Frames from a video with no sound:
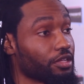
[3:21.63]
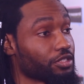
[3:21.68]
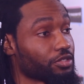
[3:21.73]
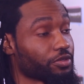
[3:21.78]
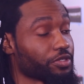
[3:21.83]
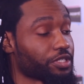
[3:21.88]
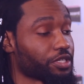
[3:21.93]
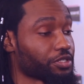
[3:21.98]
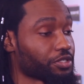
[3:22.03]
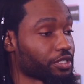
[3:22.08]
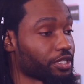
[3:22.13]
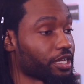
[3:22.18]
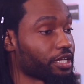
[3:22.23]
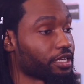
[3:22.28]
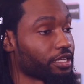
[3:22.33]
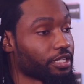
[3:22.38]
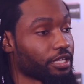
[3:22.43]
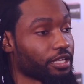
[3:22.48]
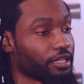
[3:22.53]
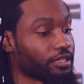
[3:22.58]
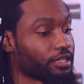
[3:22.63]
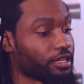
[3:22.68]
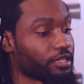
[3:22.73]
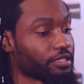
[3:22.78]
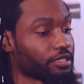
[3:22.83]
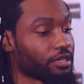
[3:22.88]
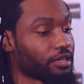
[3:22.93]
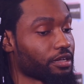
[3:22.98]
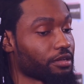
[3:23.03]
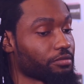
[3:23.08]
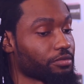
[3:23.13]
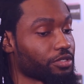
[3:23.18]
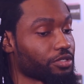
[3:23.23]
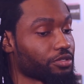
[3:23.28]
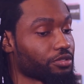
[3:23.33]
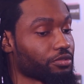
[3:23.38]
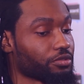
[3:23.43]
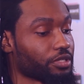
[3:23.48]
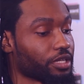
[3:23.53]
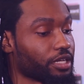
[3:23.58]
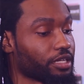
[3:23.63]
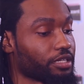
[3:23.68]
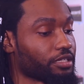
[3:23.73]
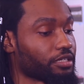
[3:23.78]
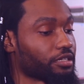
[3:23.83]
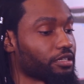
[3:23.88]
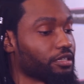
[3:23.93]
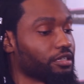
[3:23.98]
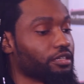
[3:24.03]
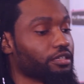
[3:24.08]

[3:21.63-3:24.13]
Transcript: So essentially, I didn't get that time to, like,